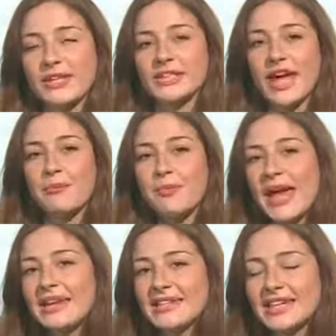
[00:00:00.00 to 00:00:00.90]
these
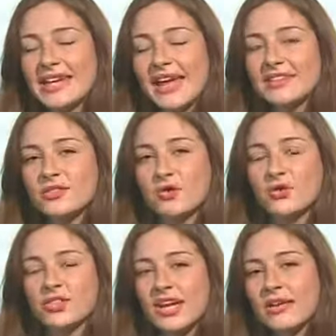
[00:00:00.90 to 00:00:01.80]
campaigners against
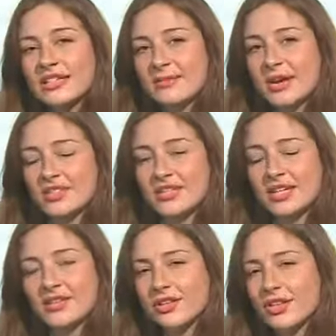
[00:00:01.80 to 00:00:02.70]
austerity measures
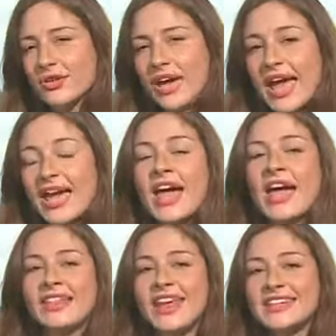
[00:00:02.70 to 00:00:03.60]
here in the UK,
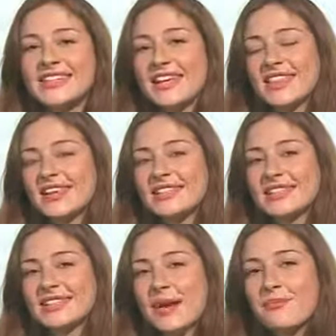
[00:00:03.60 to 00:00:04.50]
they say that in
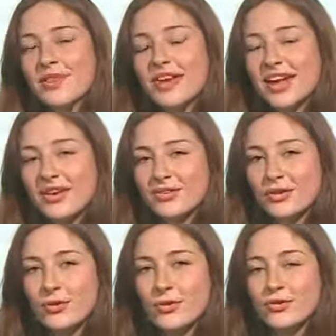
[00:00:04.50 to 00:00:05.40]
December they're going
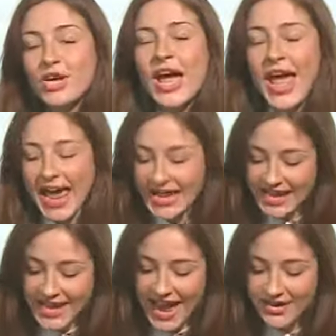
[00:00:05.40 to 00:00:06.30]
to launch a
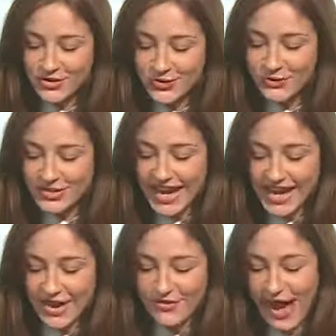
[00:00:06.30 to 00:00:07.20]
national
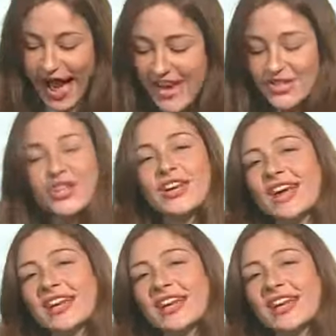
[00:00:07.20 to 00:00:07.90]
day of action